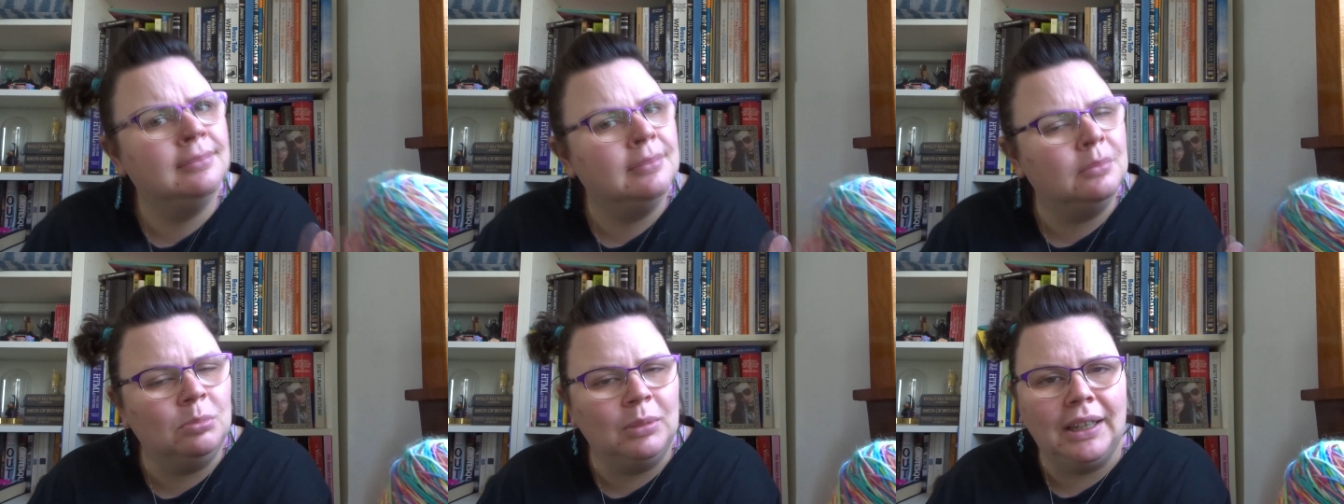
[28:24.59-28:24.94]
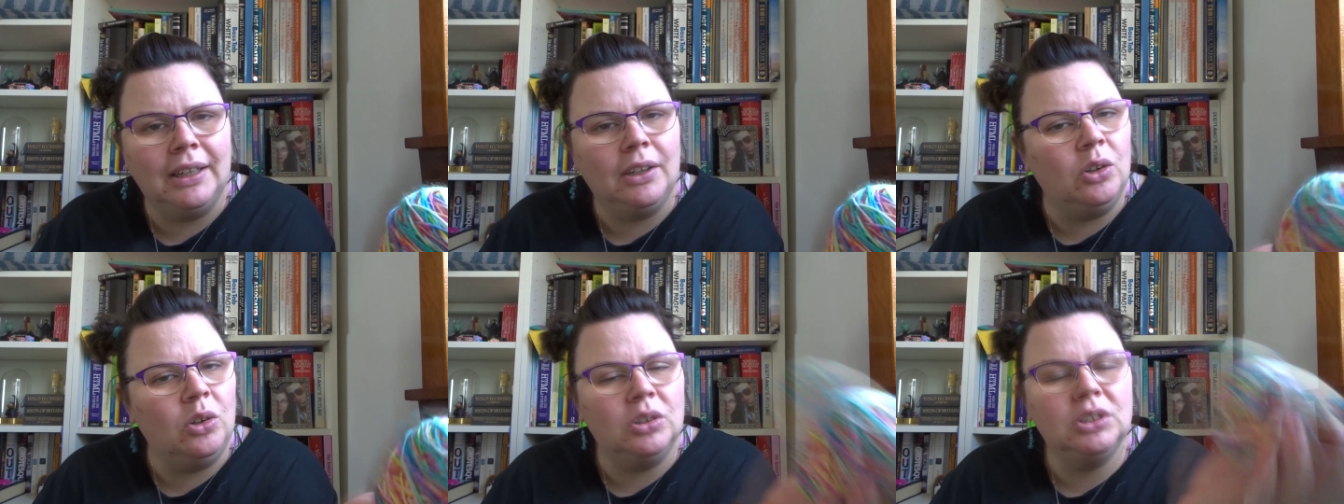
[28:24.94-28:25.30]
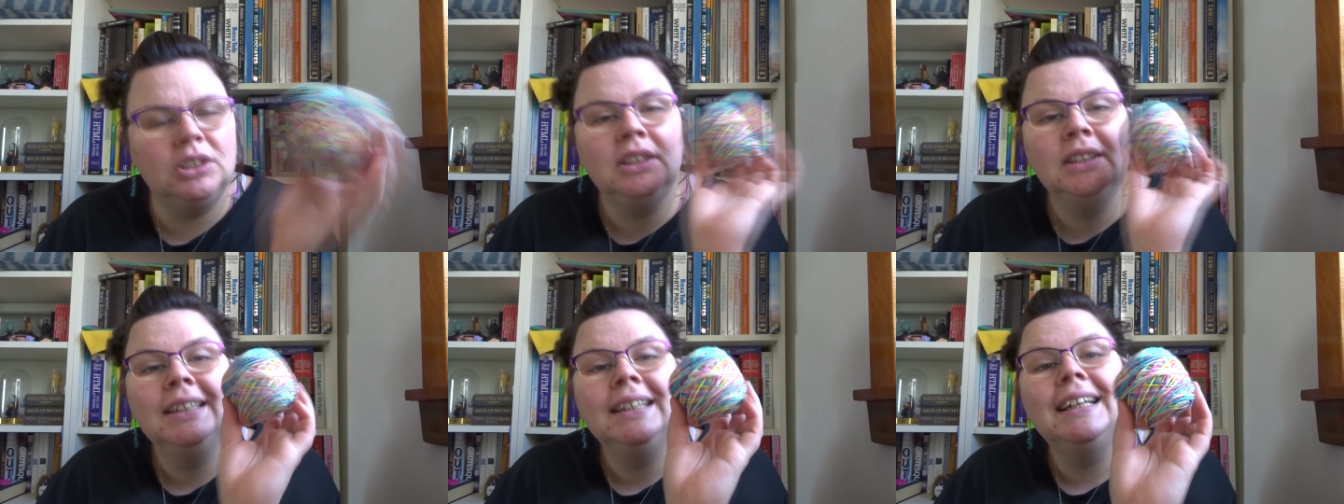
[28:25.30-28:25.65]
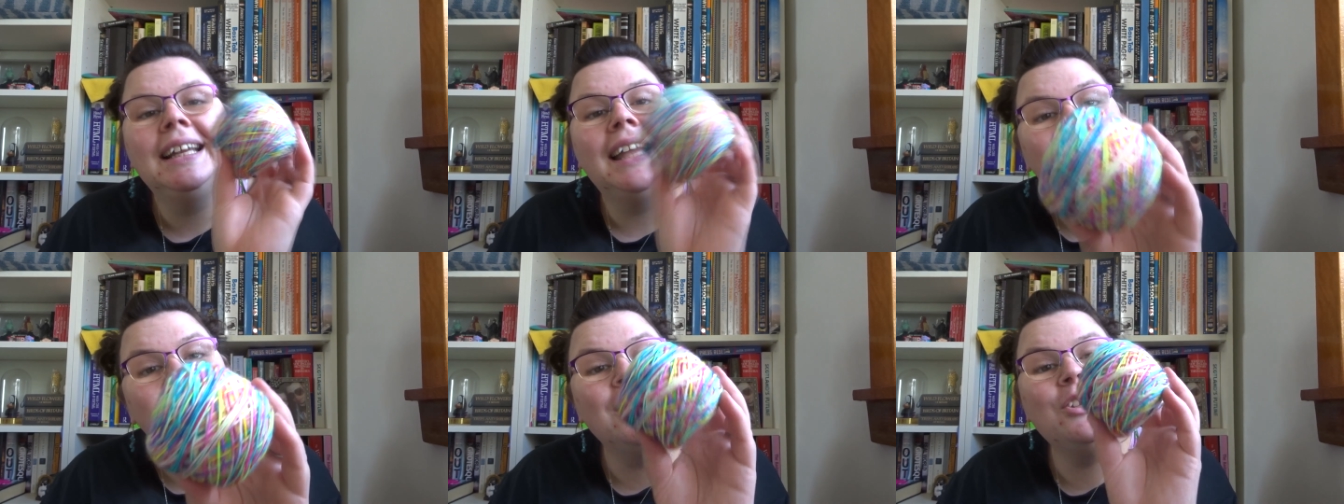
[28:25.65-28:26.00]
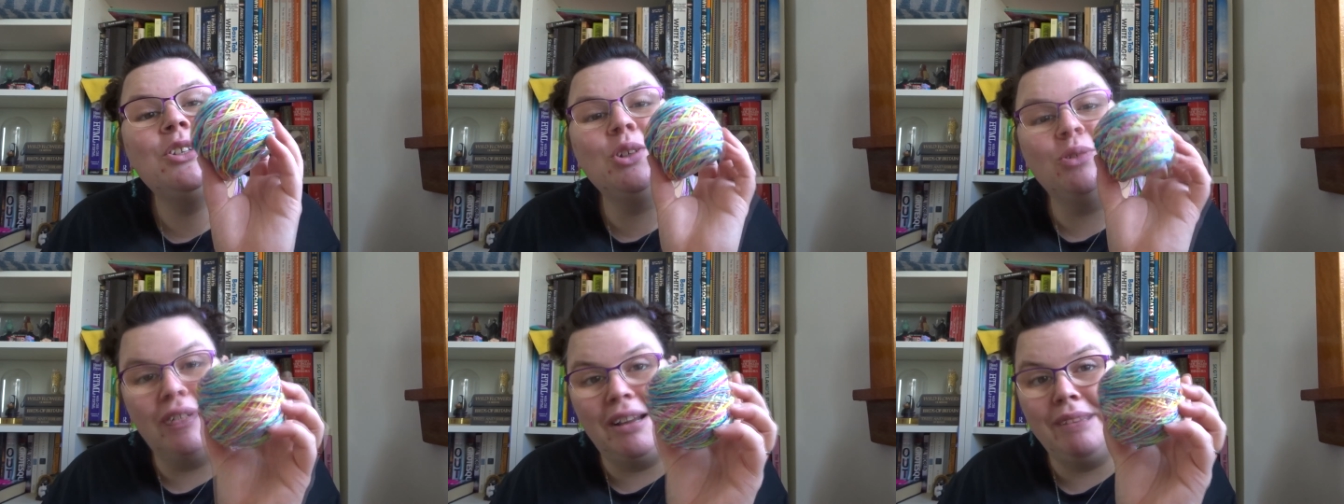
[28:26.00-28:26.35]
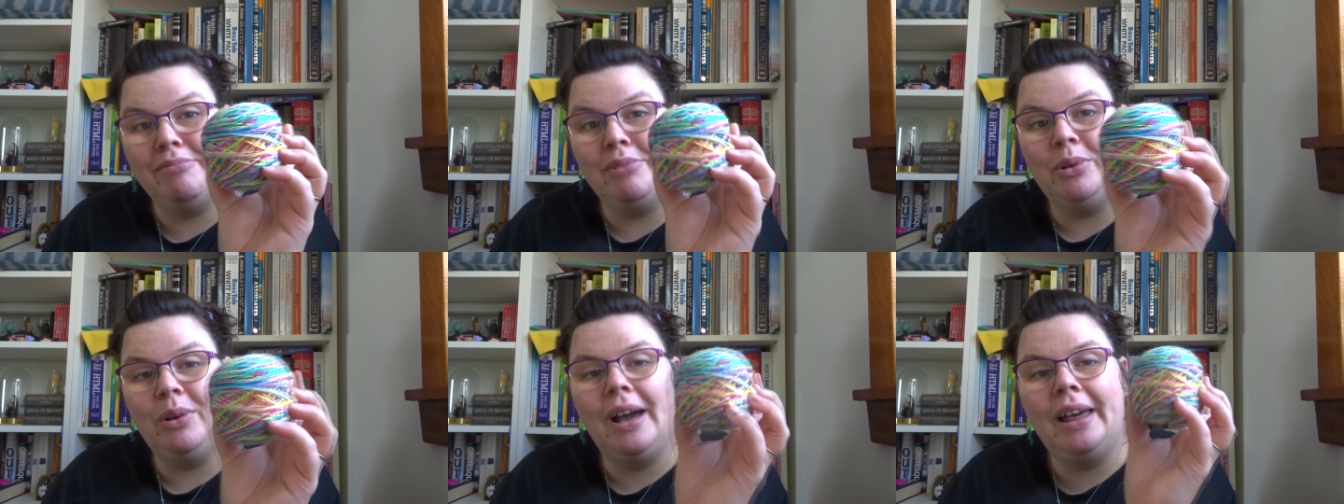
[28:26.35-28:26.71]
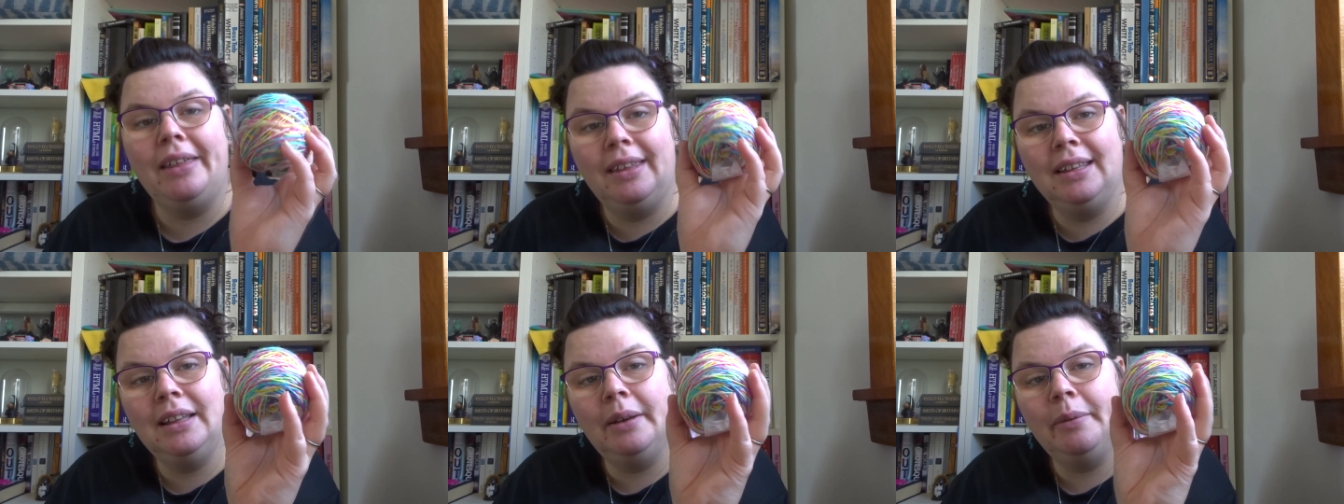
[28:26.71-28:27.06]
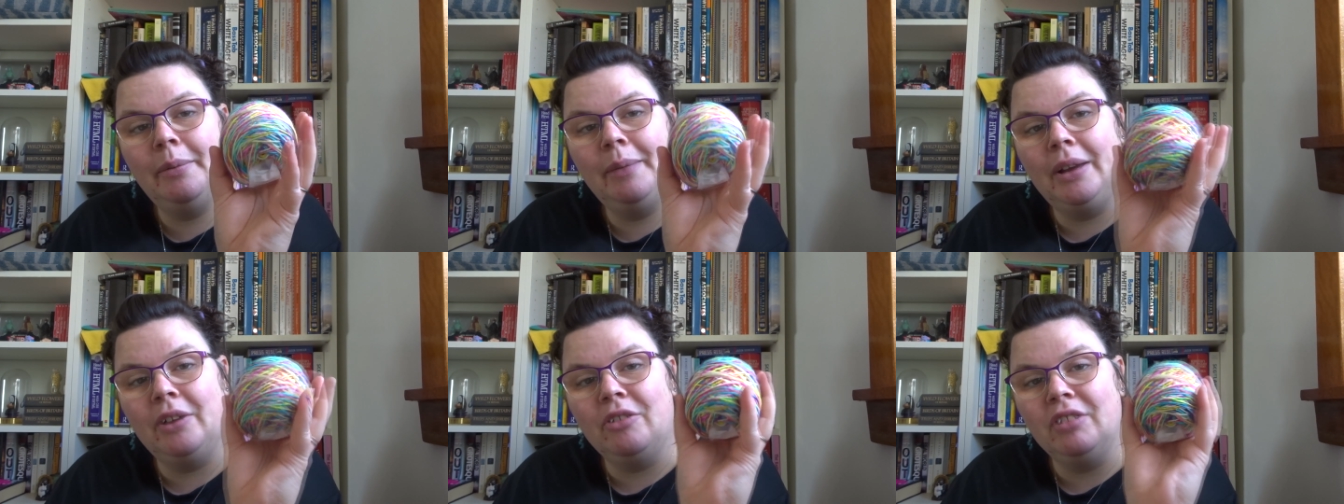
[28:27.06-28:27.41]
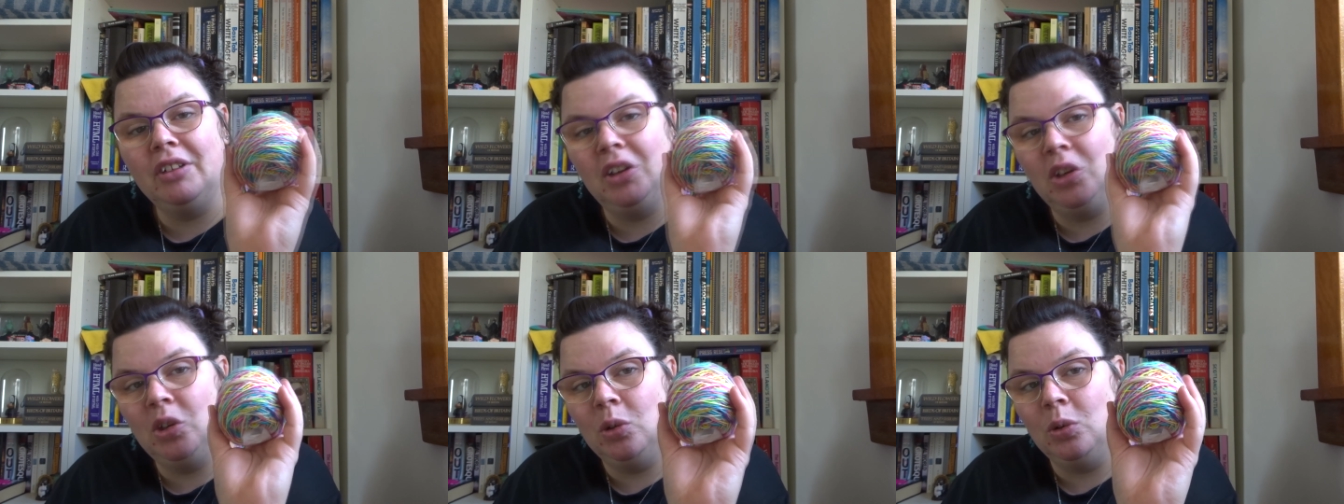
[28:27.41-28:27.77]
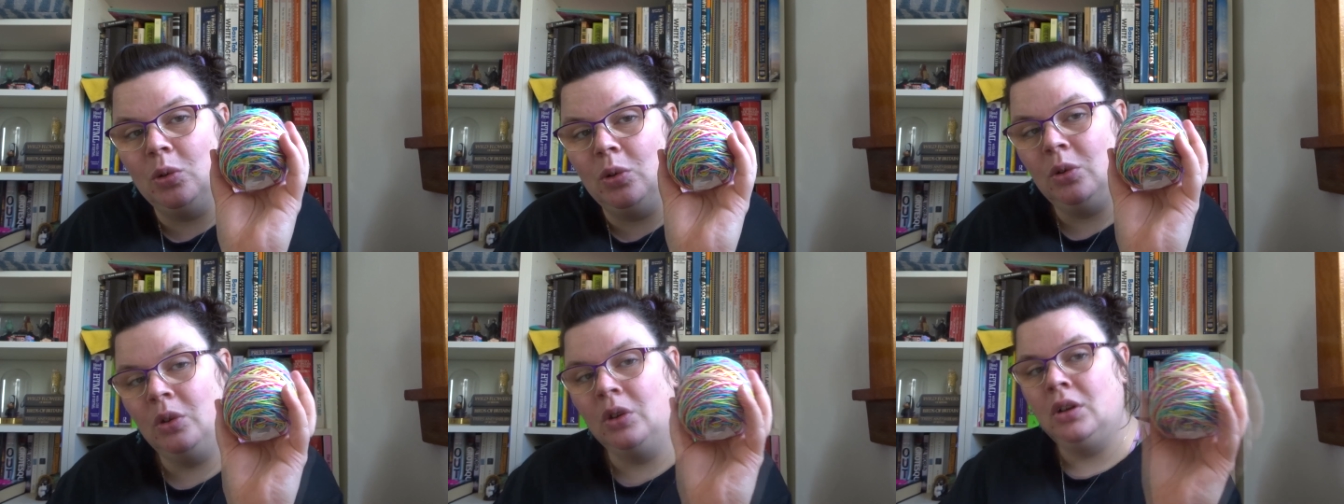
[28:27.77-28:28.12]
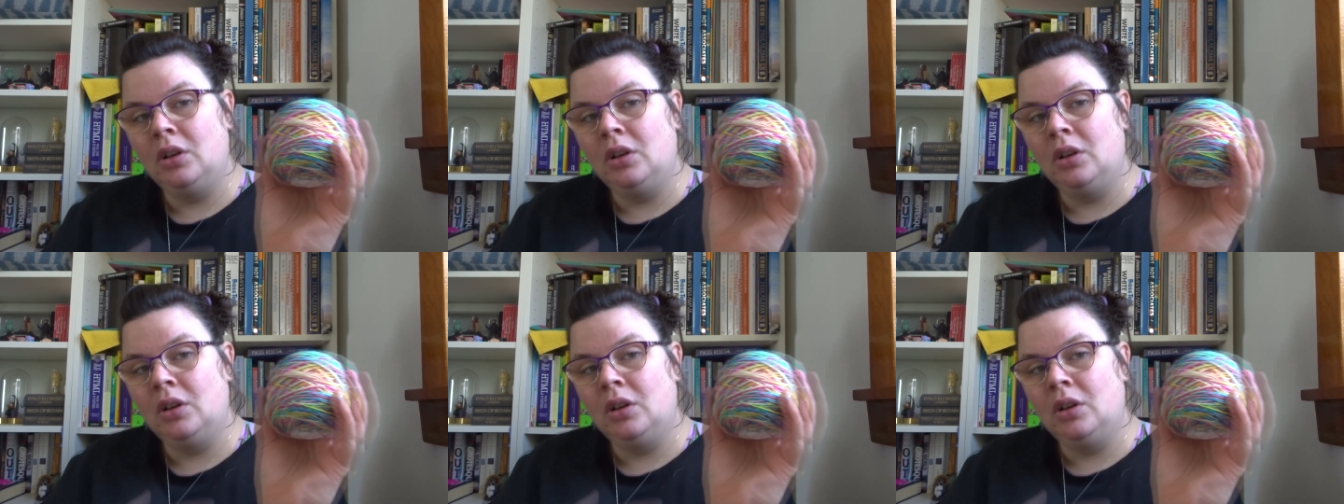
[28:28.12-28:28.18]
Oh my god, kids rainbow. I think that would make a really cool